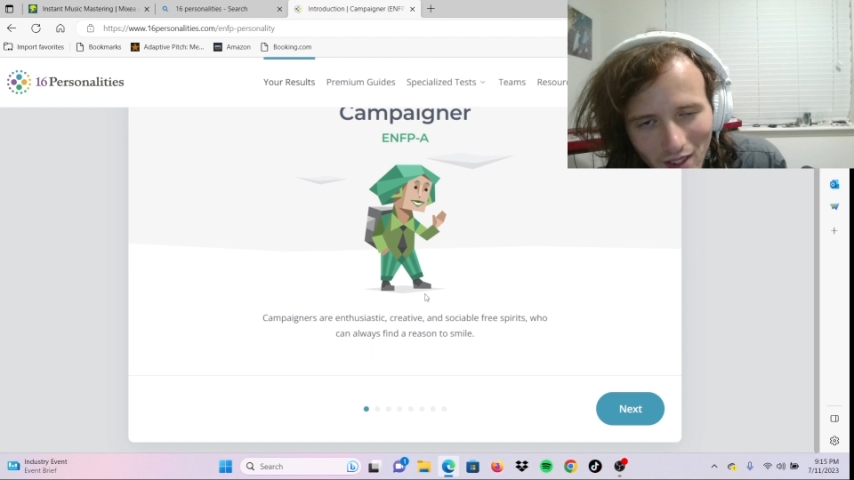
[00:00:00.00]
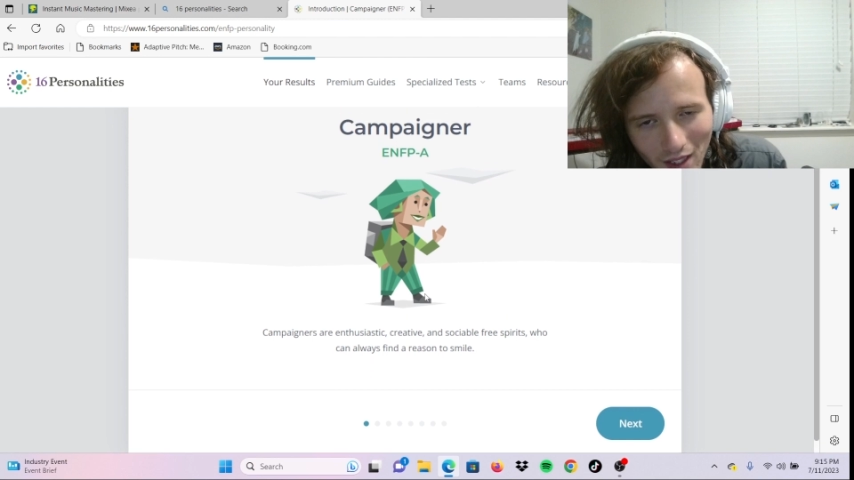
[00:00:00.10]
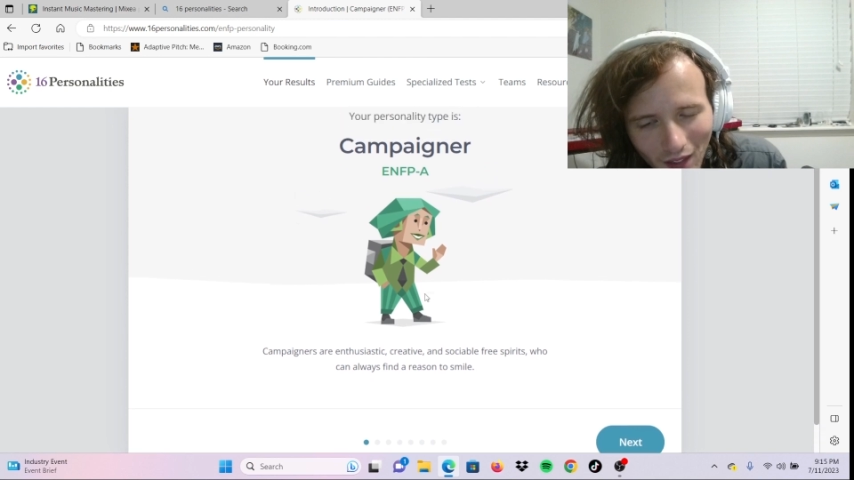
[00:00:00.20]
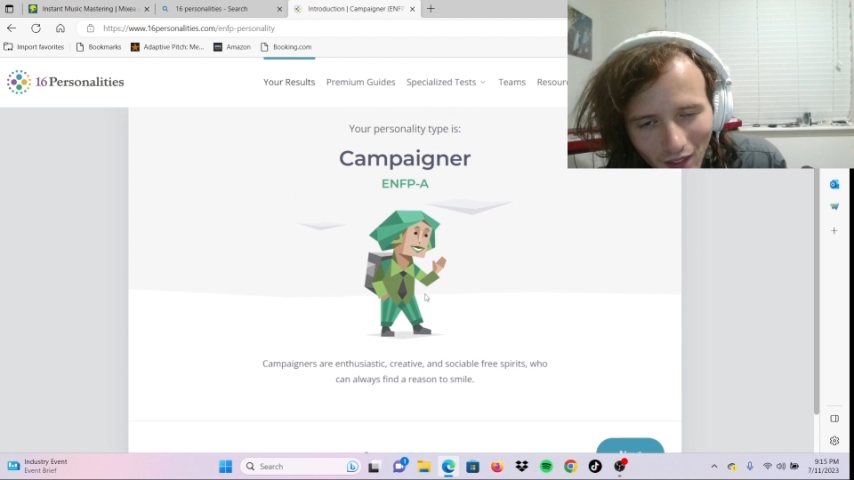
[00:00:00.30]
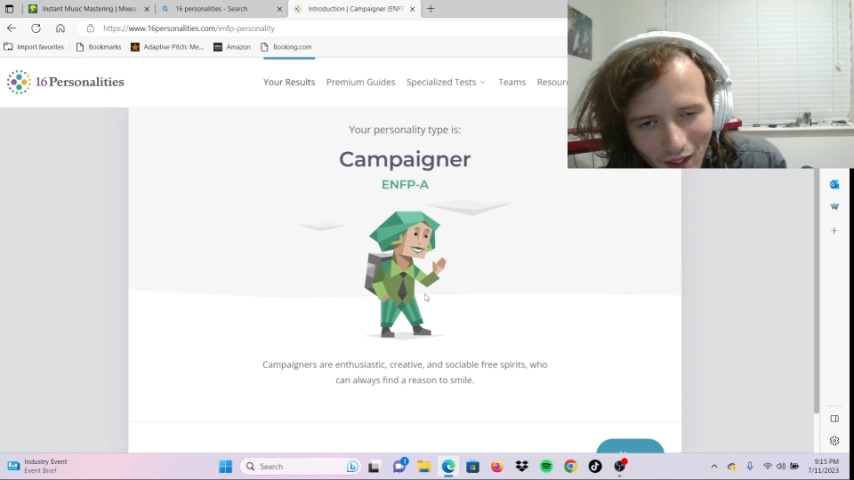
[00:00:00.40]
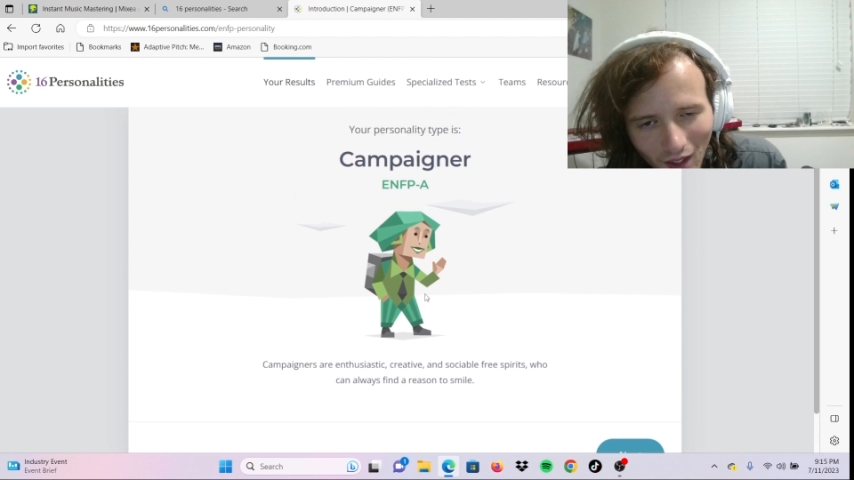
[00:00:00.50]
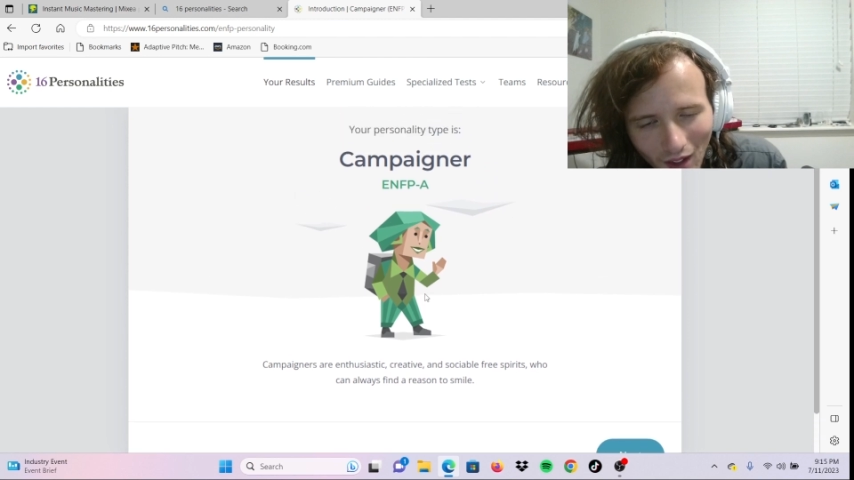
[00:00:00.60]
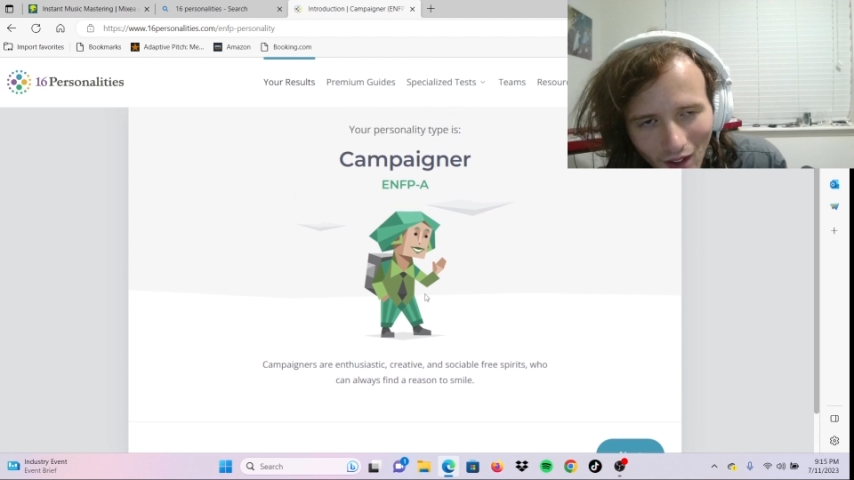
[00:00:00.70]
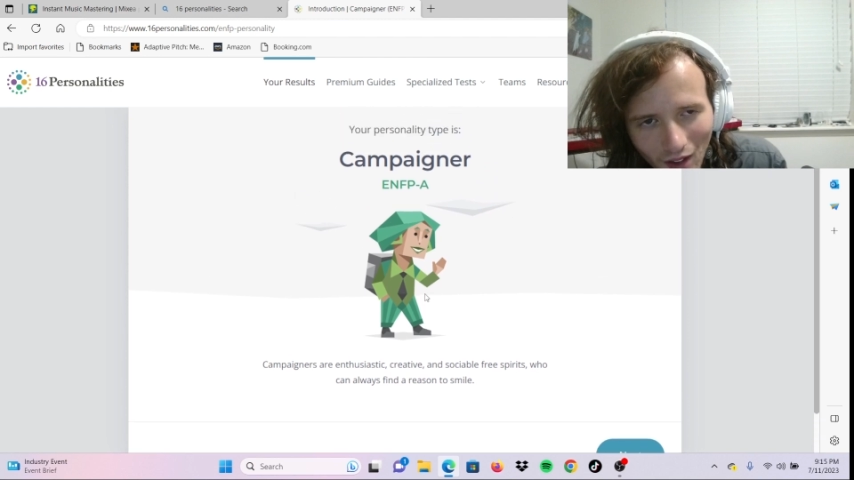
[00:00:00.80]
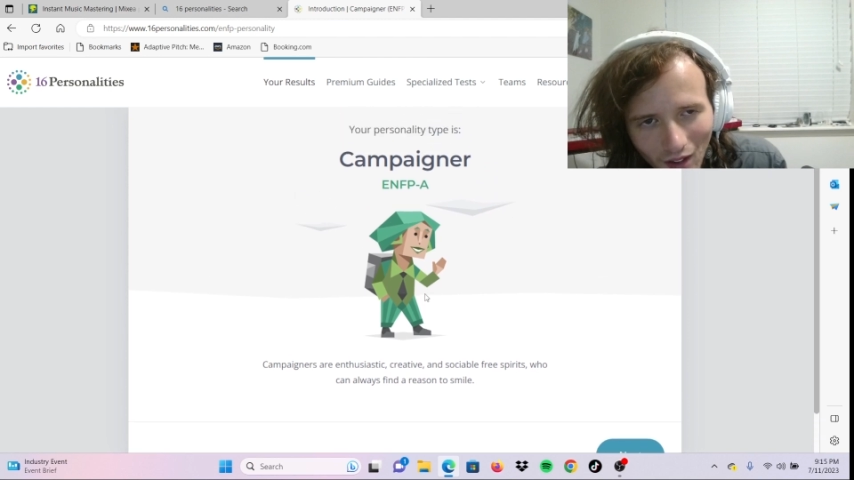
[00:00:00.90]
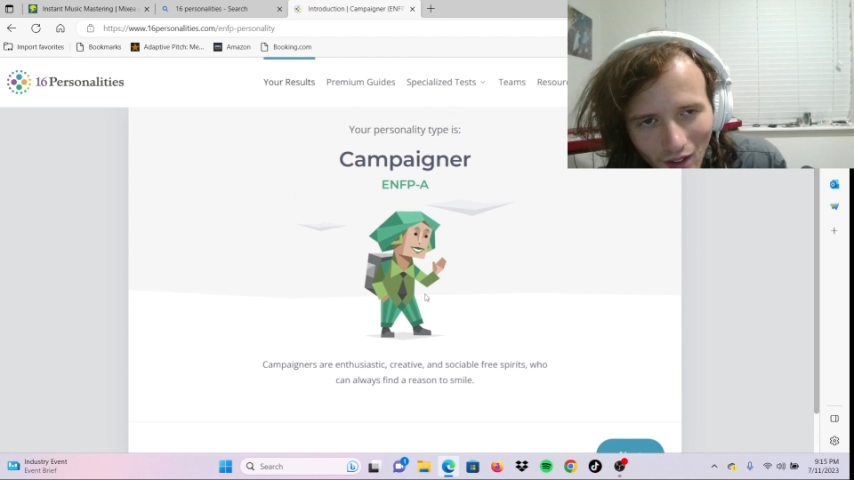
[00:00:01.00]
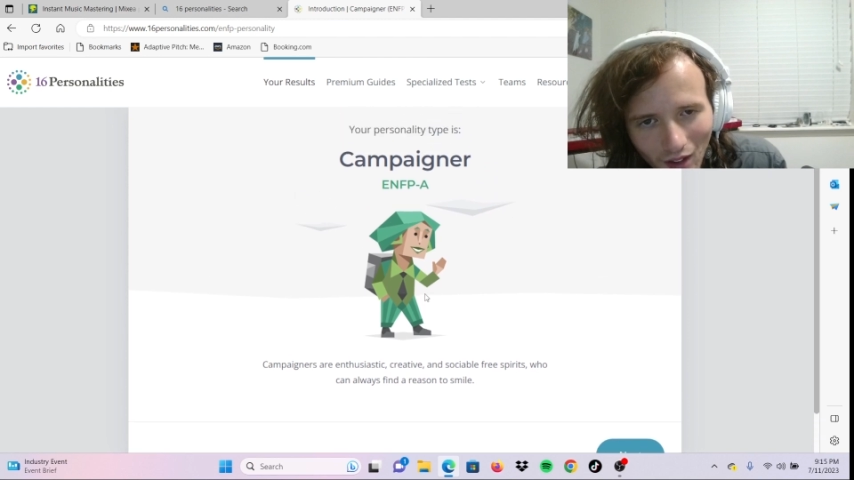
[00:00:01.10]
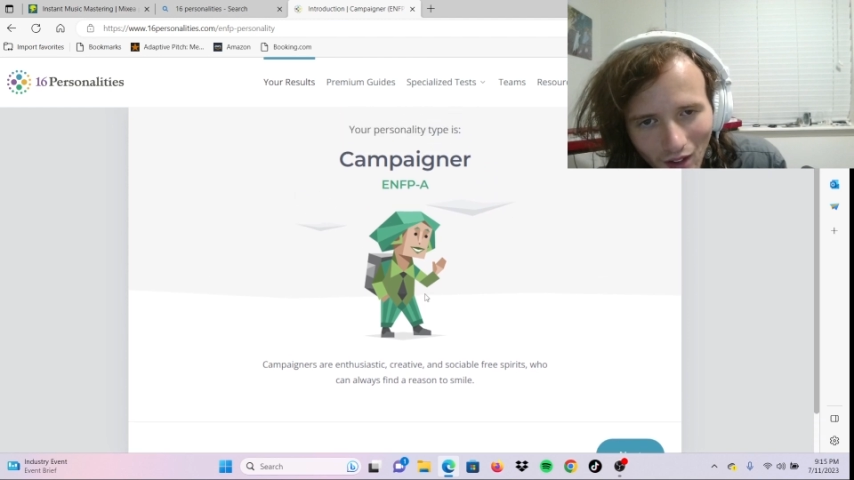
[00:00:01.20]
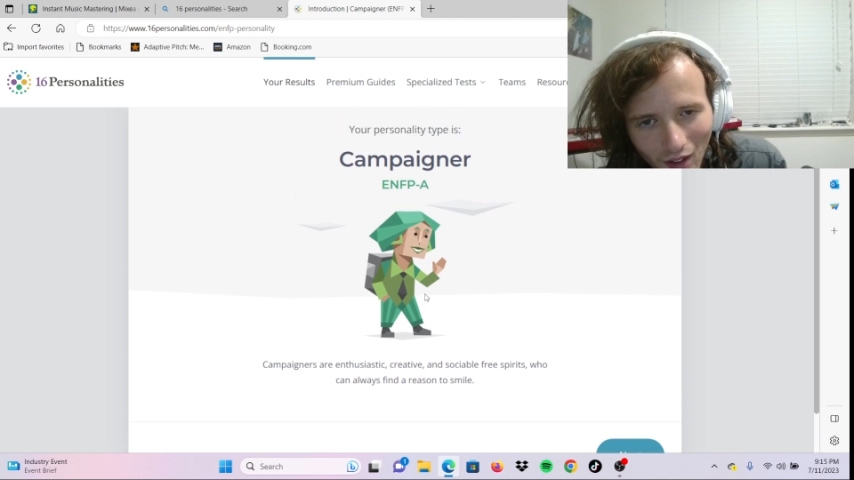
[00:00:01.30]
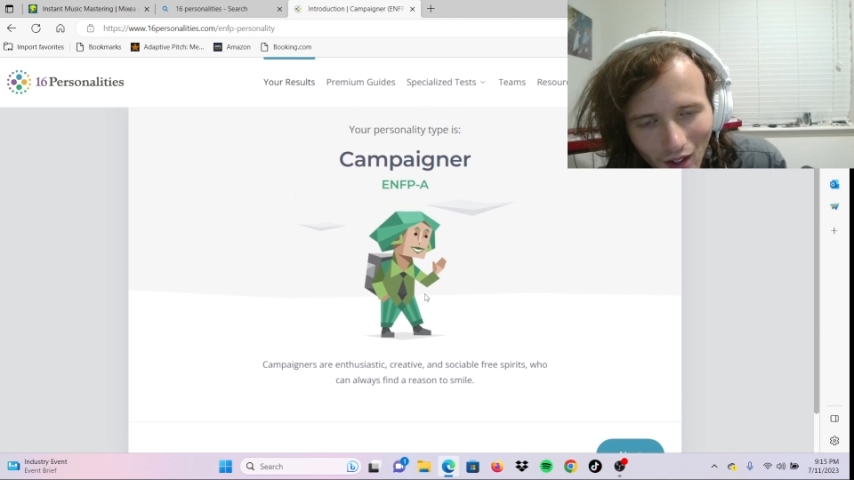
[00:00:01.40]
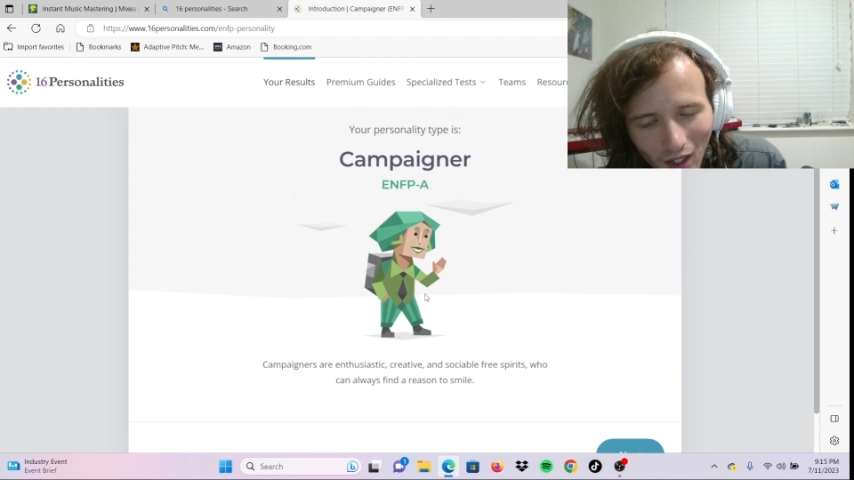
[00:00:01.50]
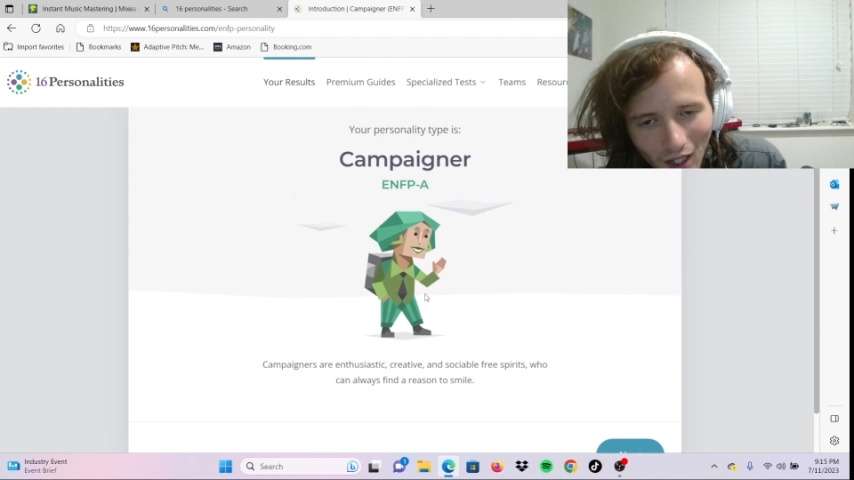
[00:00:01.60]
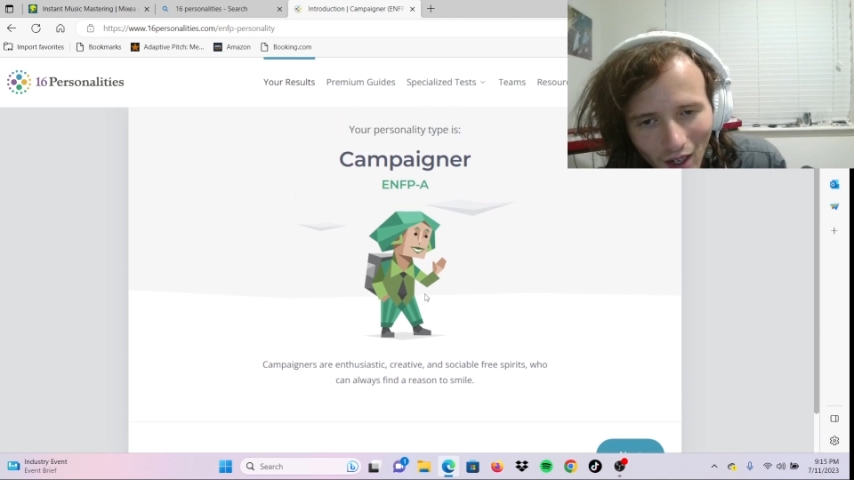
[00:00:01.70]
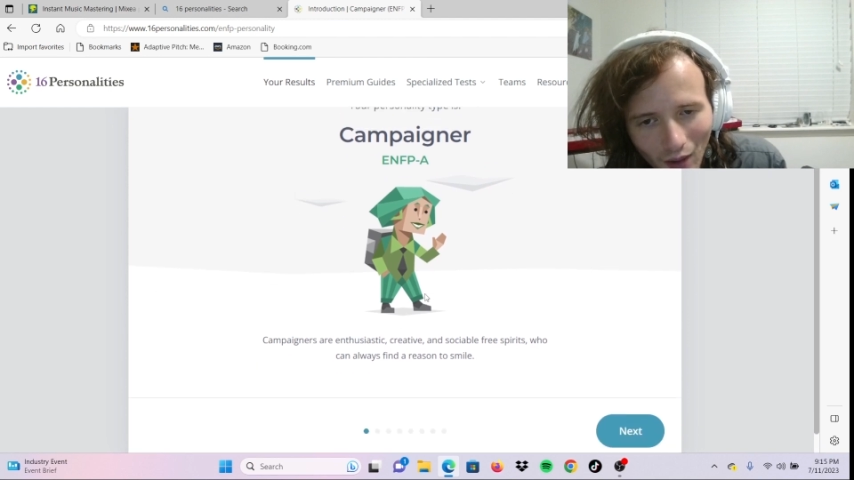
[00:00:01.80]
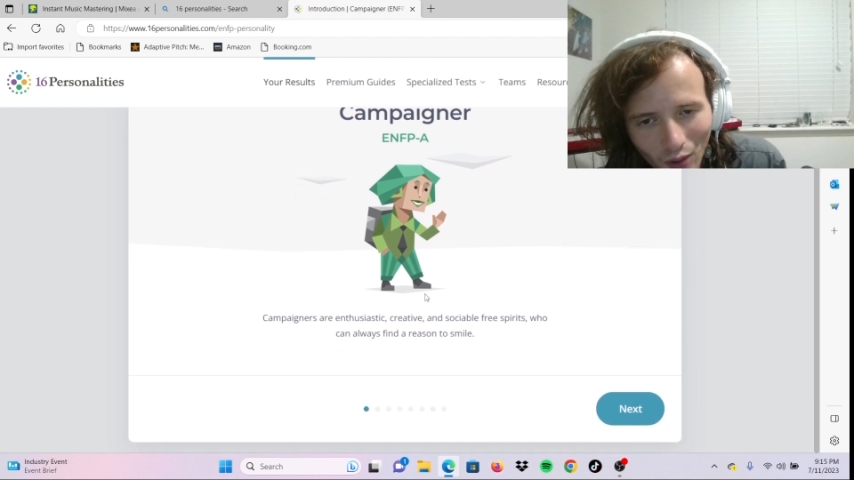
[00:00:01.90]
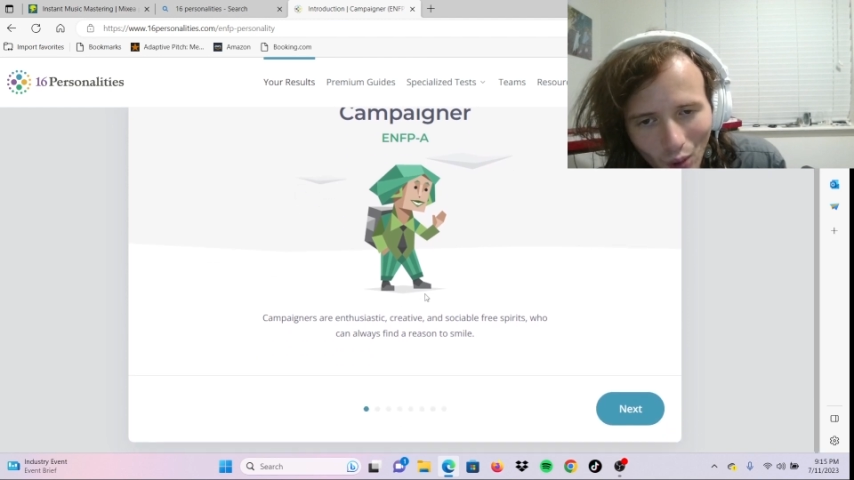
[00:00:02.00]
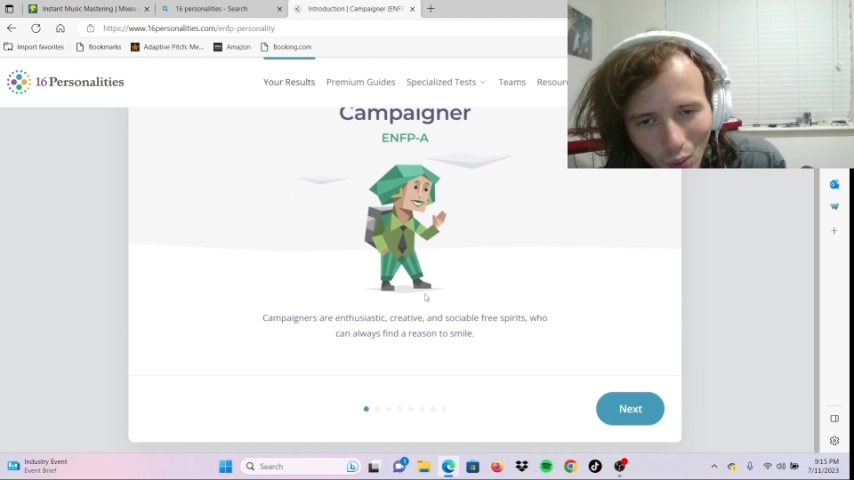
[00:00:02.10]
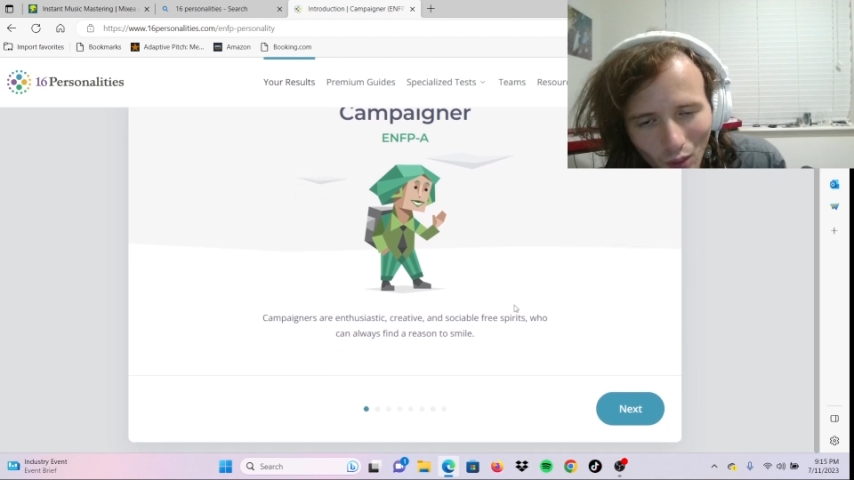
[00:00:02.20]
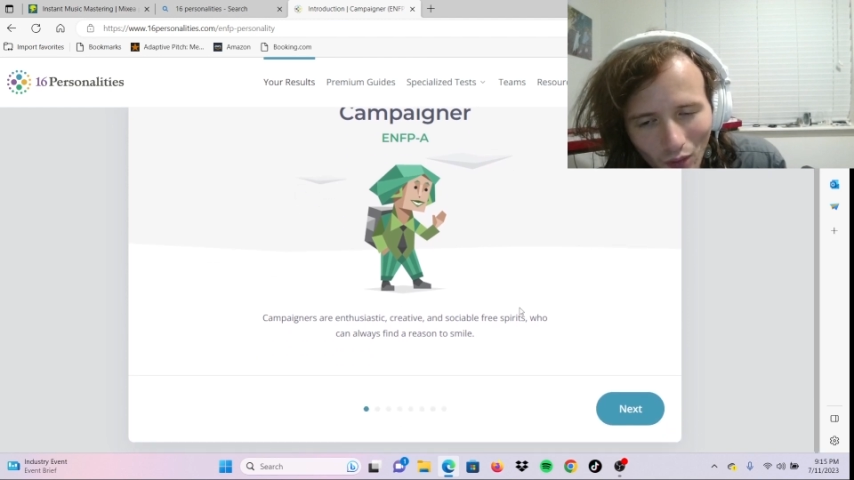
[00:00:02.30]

anything. I don't know if